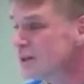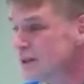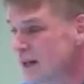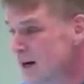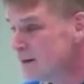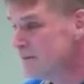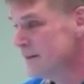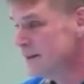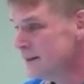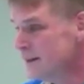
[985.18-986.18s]
the love
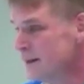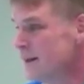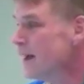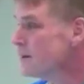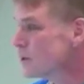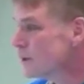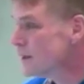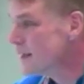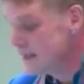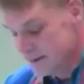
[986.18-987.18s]
and
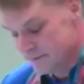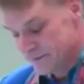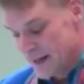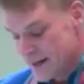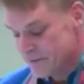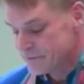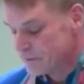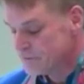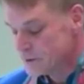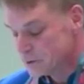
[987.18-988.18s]
creative life
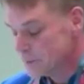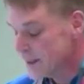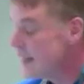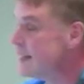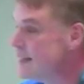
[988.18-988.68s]
fulfillment